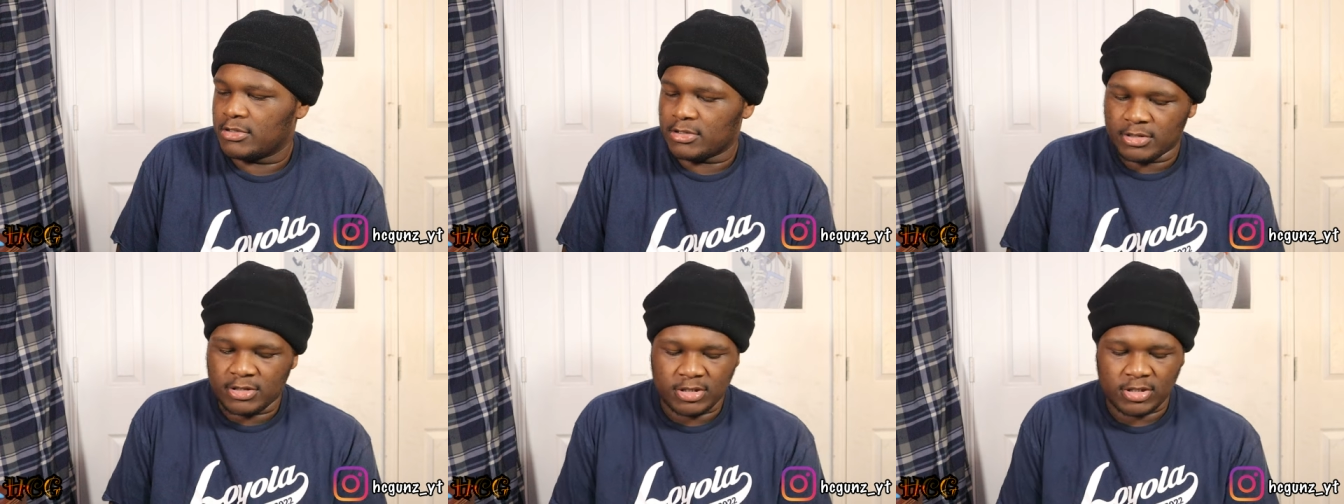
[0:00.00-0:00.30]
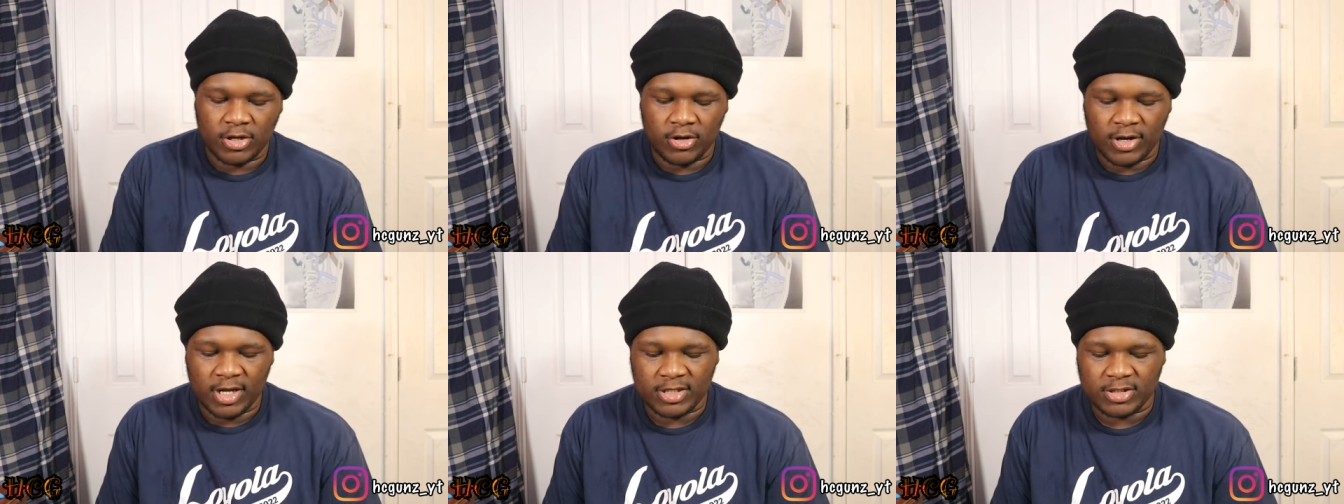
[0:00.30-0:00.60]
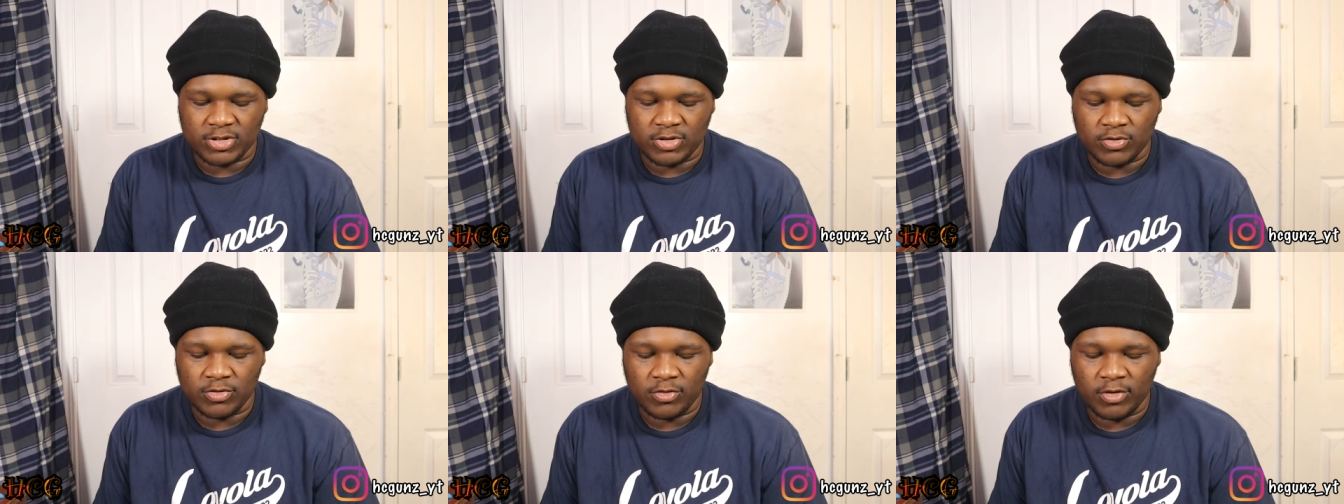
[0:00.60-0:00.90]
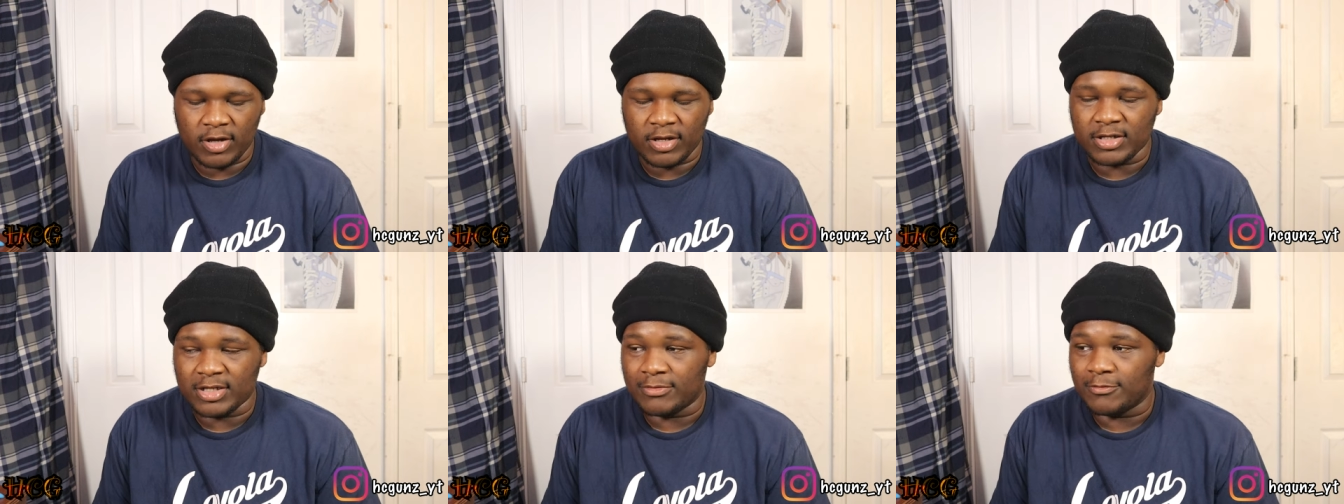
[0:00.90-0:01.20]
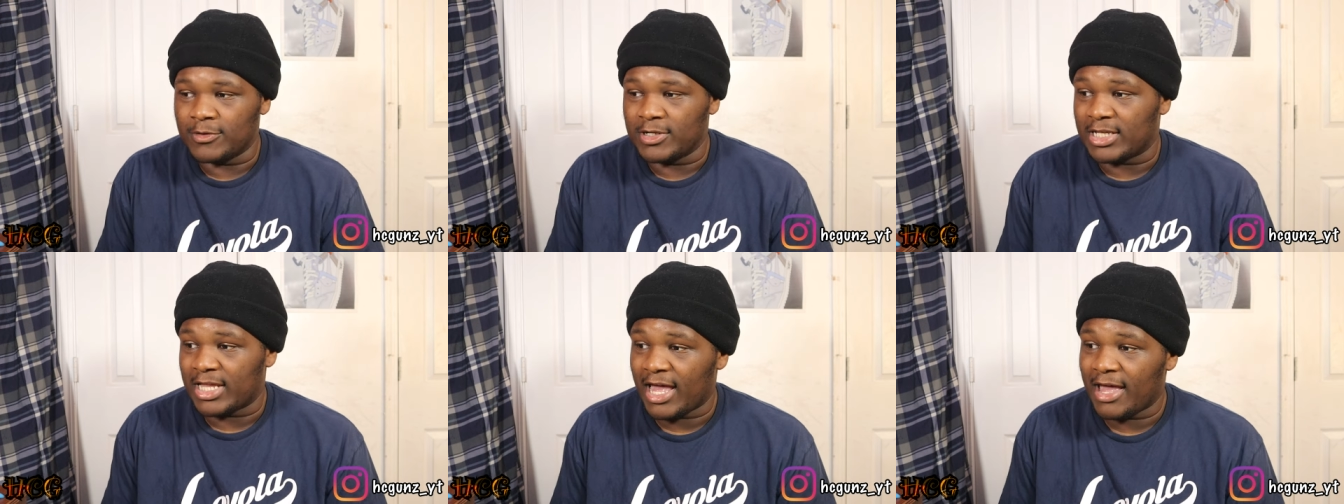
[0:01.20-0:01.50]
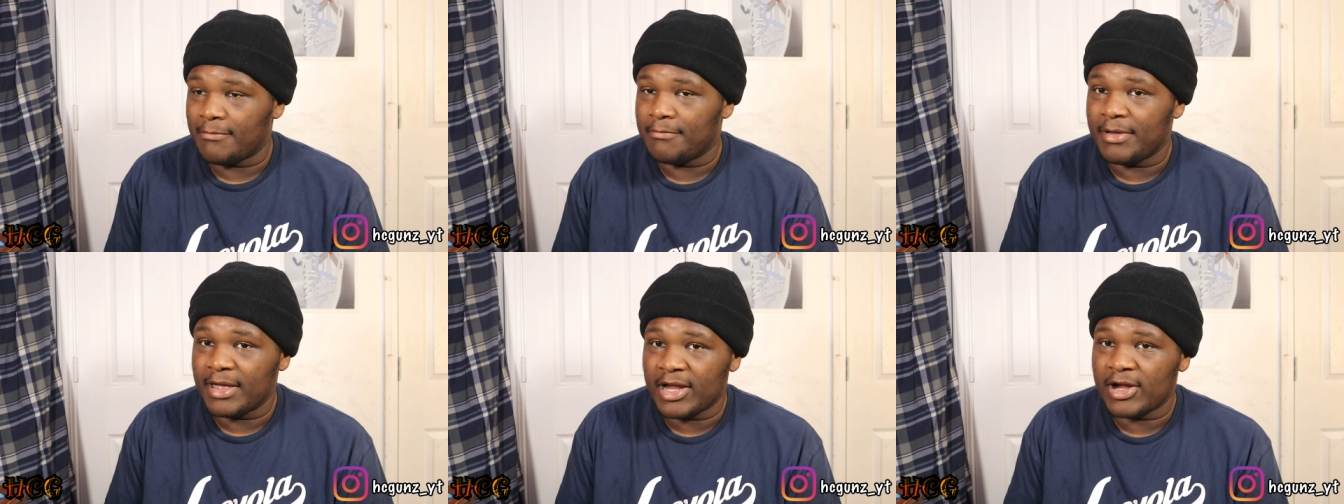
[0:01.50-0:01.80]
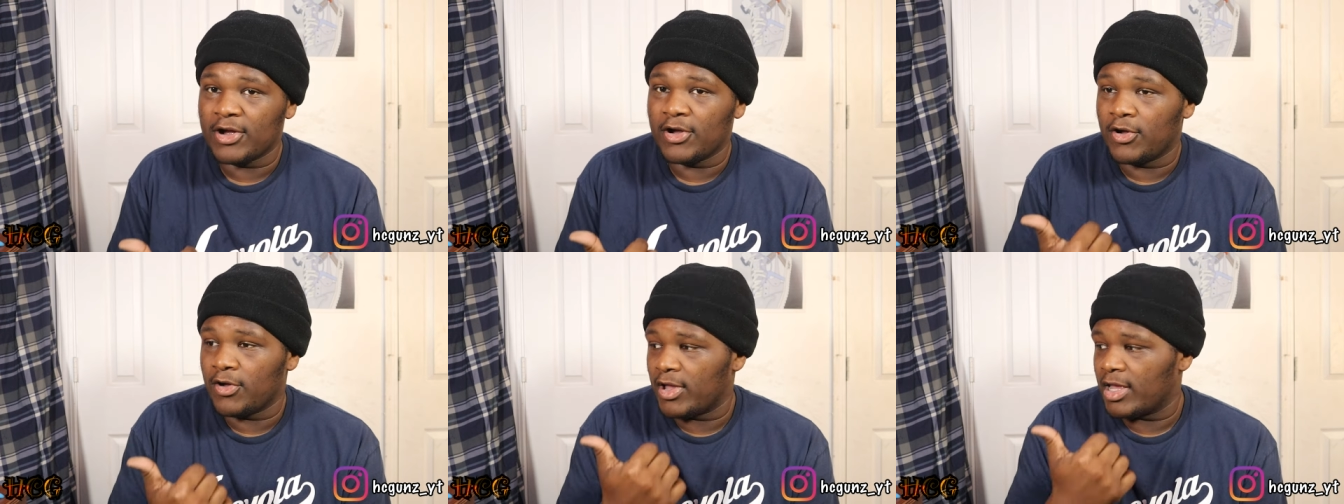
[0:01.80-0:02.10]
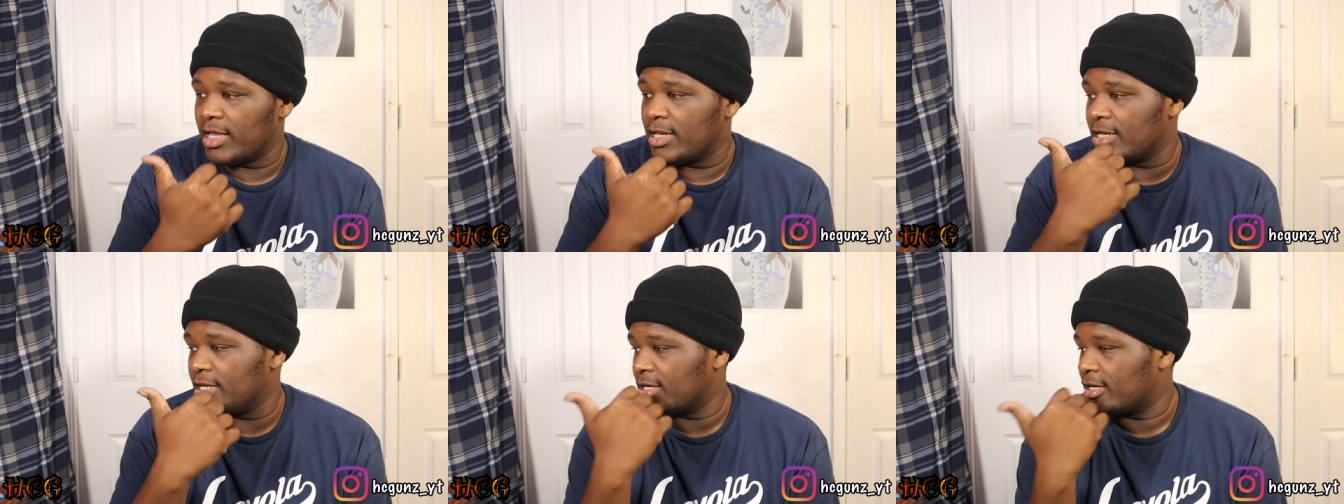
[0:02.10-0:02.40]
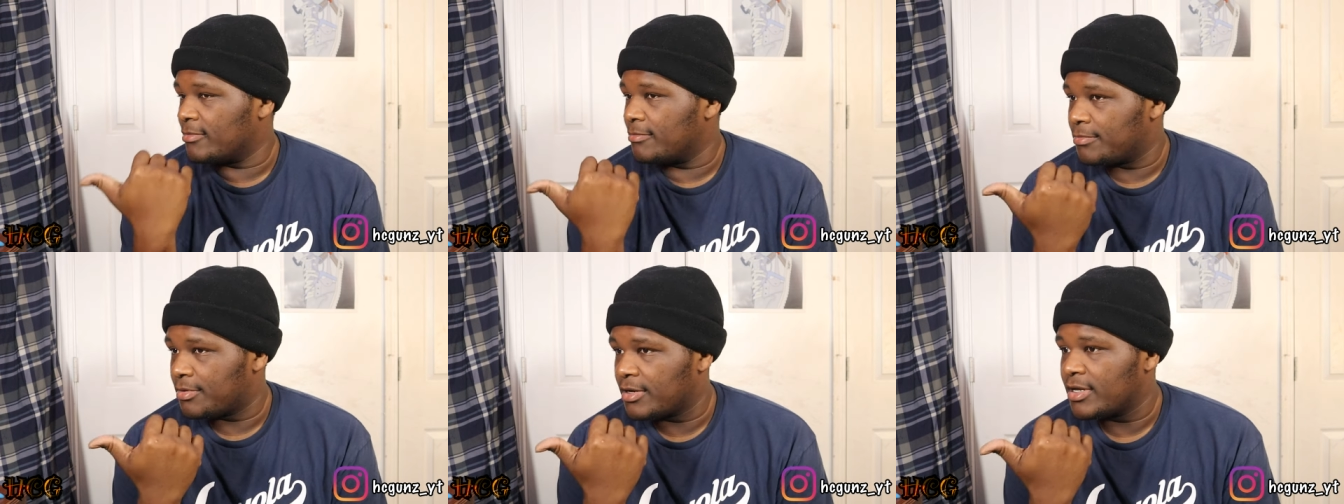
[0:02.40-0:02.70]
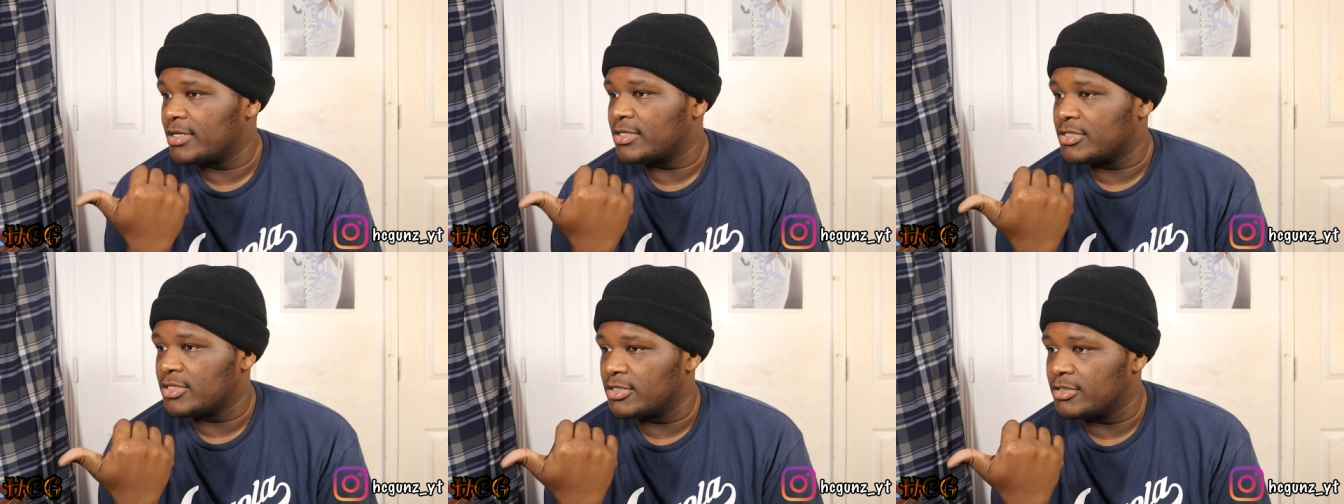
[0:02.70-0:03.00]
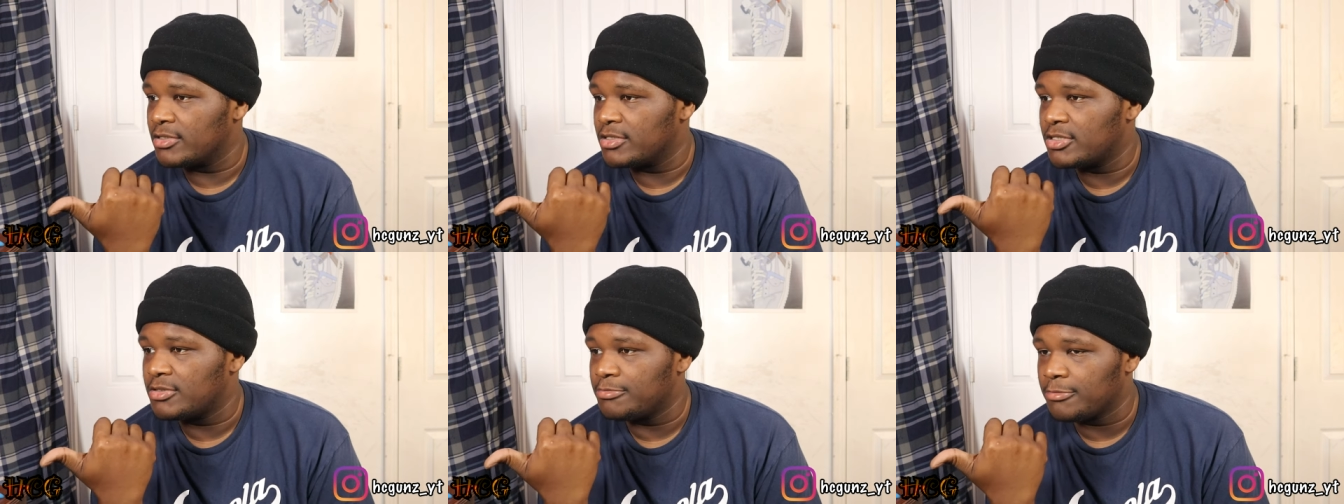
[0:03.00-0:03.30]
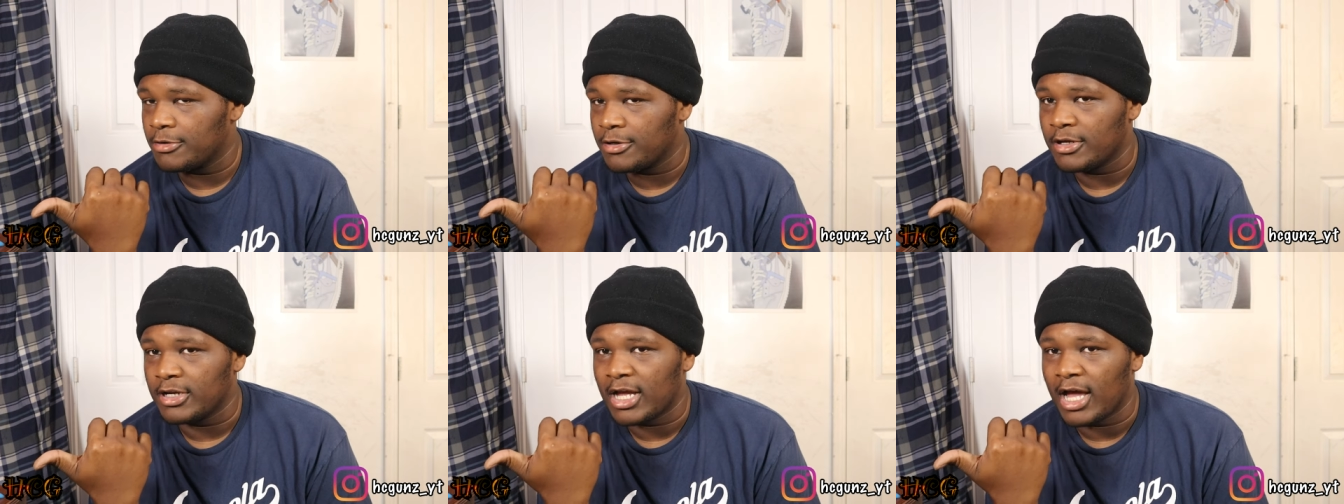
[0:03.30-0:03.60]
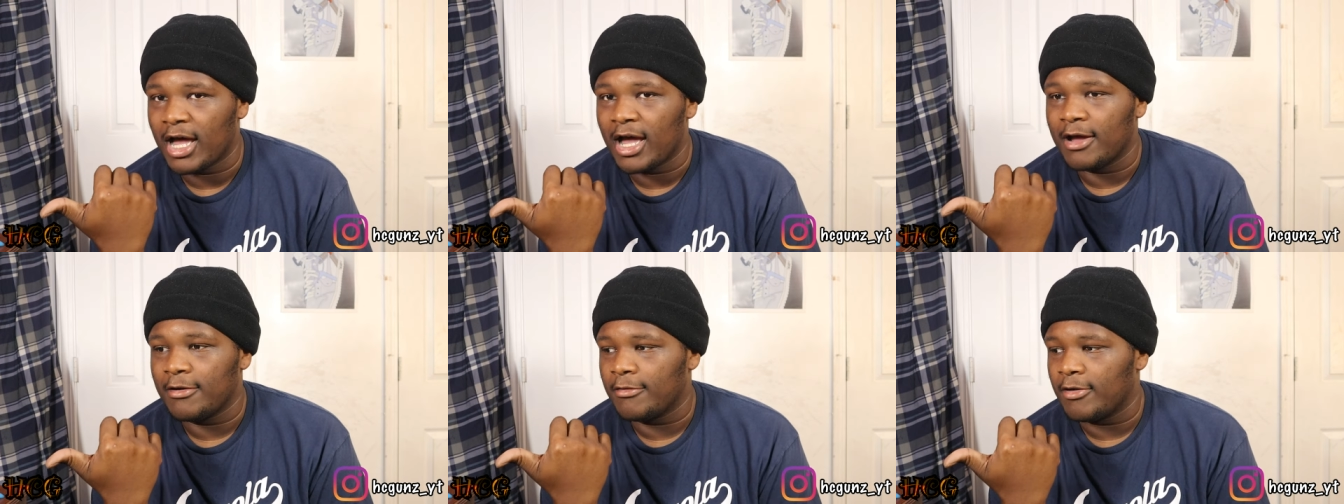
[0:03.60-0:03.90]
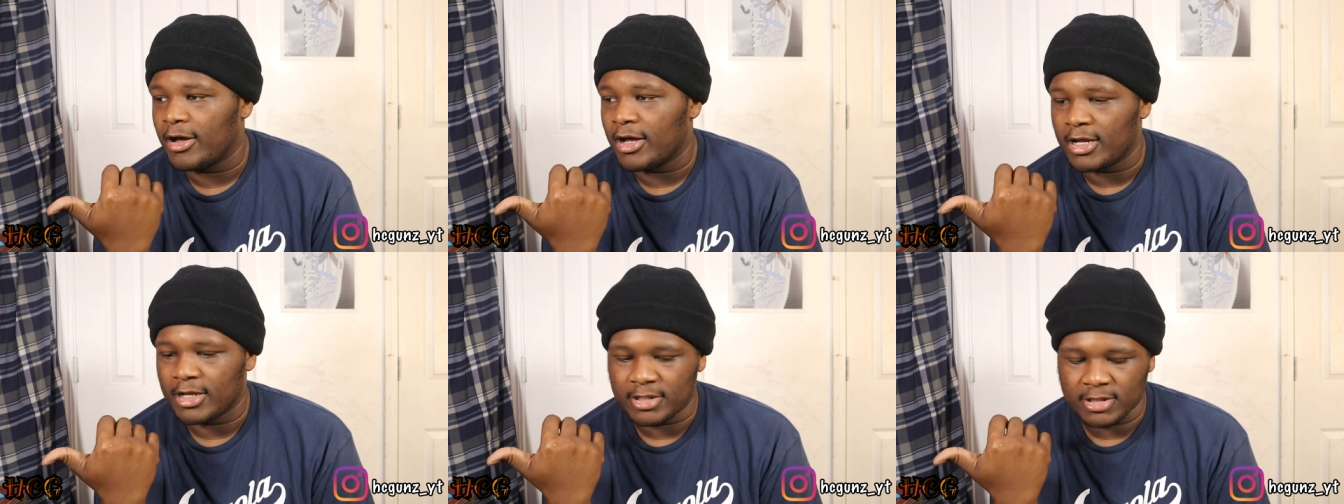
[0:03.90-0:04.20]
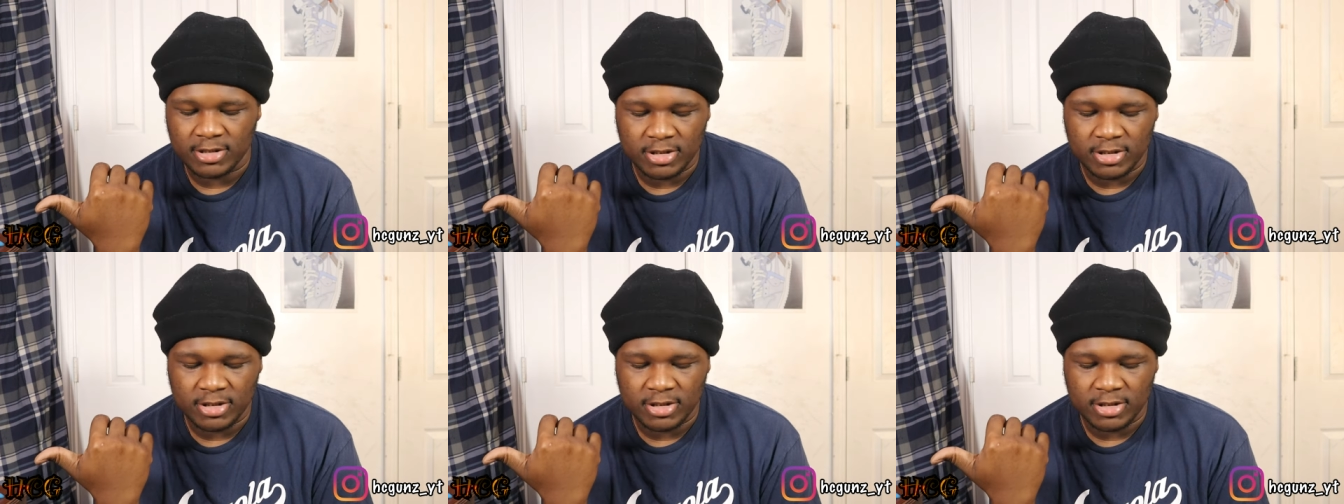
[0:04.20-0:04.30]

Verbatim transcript: So as soon with that barrel and the compressor sprint guide rod.